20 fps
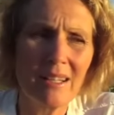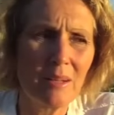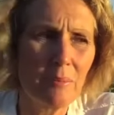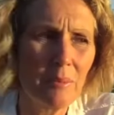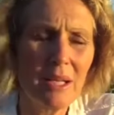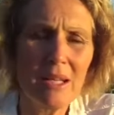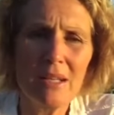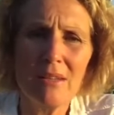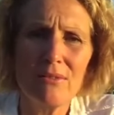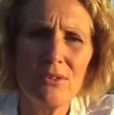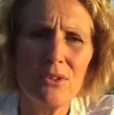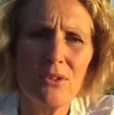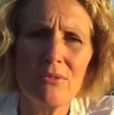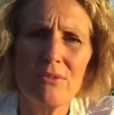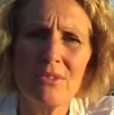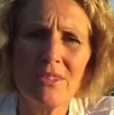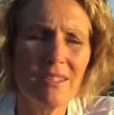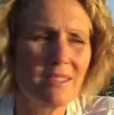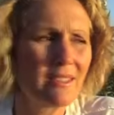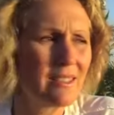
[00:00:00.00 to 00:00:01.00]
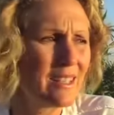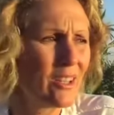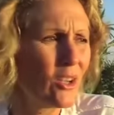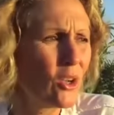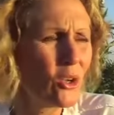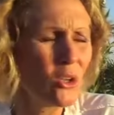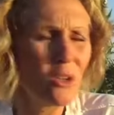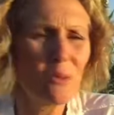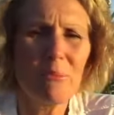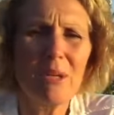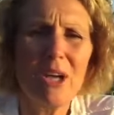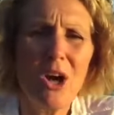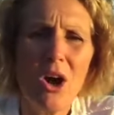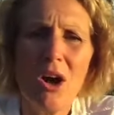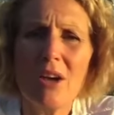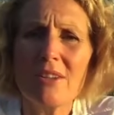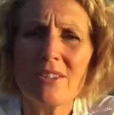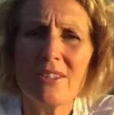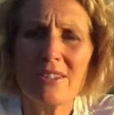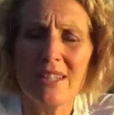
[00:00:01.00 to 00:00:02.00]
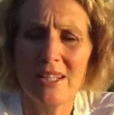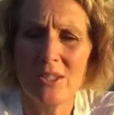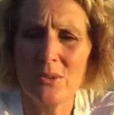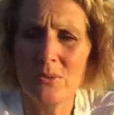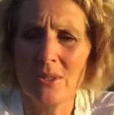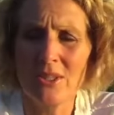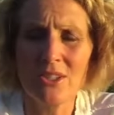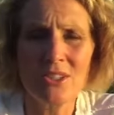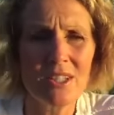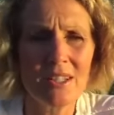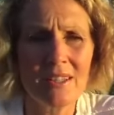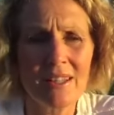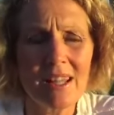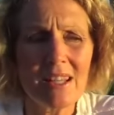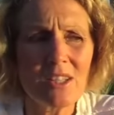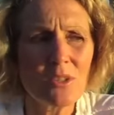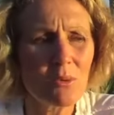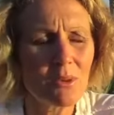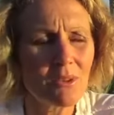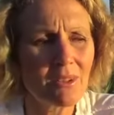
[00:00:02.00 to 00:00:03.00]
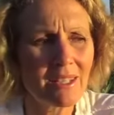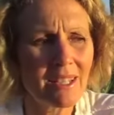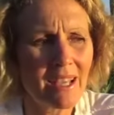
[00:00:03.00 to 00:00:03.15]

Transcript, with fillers: And many of you have heard me ask that question, and that's where it